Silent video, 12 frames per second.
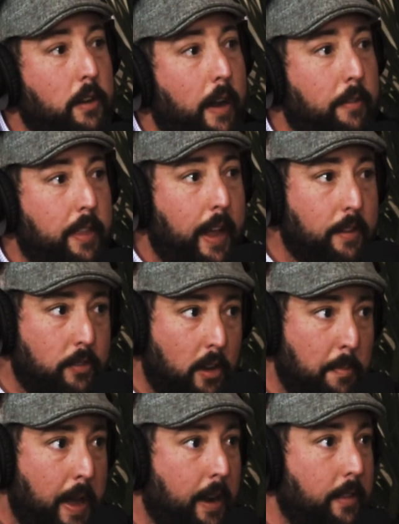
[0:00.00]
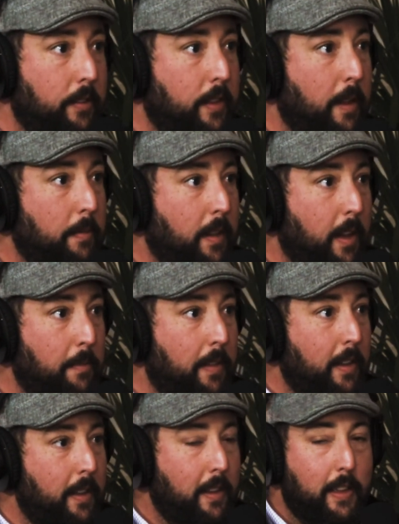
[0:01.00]
Everything has to come out at the same time.
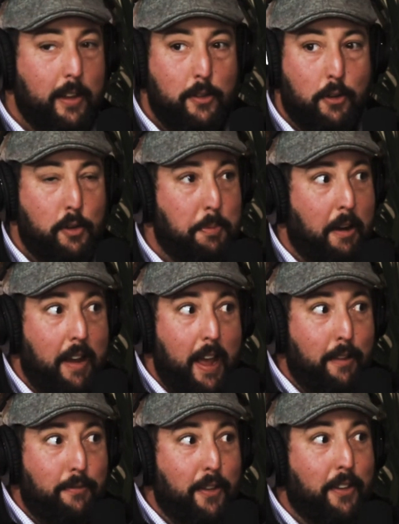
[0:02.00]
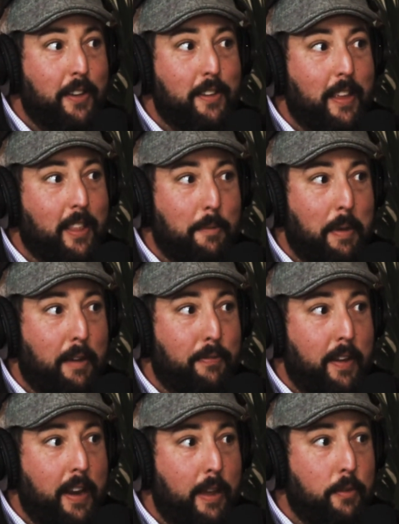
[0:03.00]
Like George Perrier in Philly in Lebec
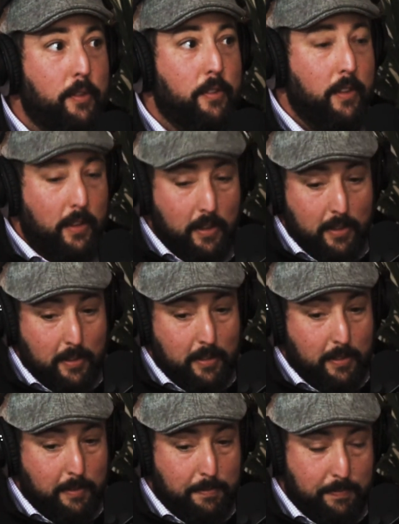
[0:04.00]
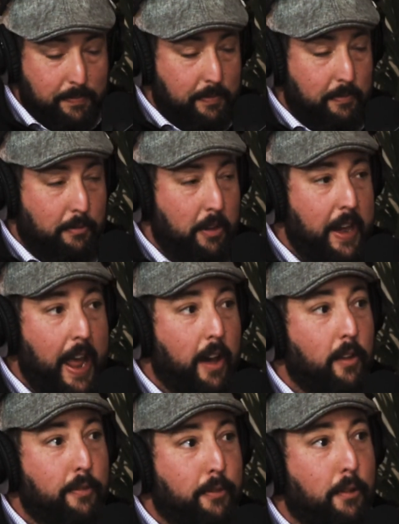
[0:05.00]
Finn, he was
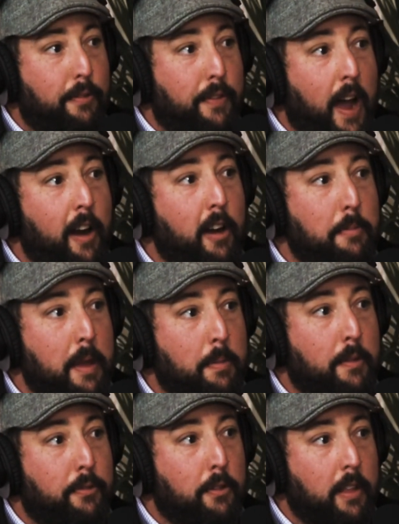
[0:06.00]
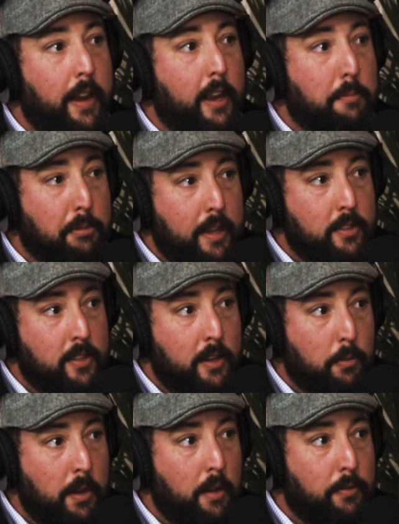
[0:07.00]
renowned for firing people for letting a plate sit in the
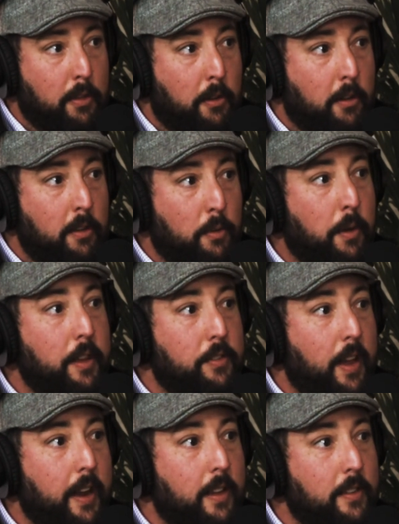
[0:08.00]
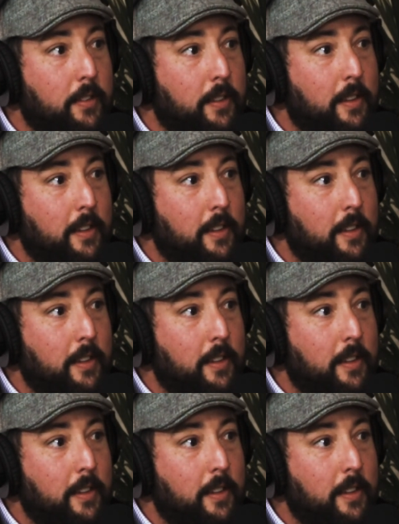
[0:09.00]
window for longer than 20 seconds.